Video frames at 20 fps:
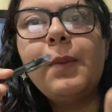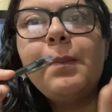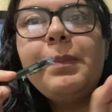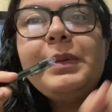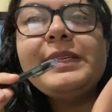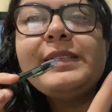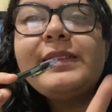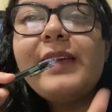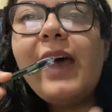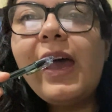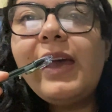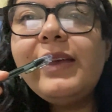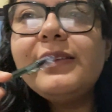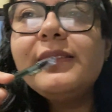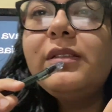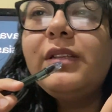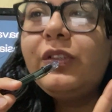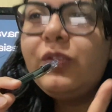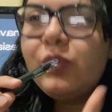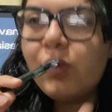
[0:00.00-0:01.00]

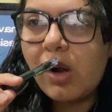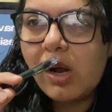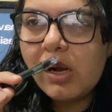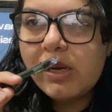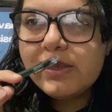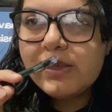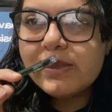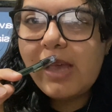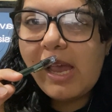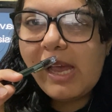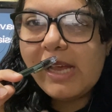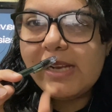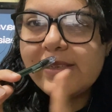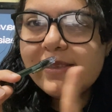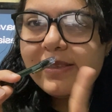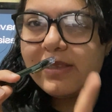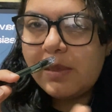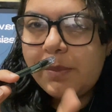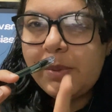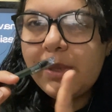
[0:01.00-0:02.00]
besides the drugs and
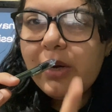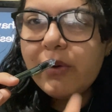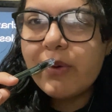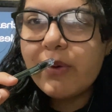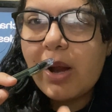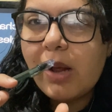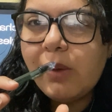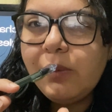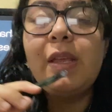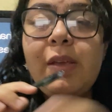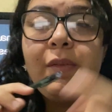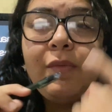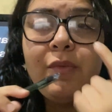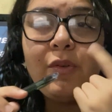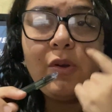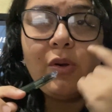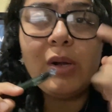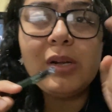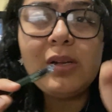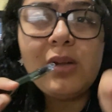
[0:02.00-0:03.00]
sleeping around, if
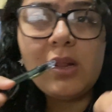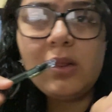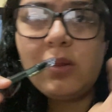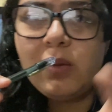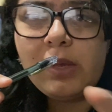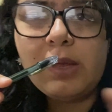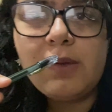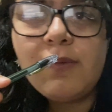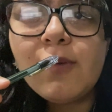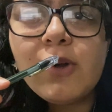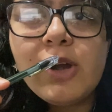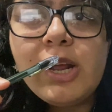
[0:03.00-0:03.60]
you're not looking for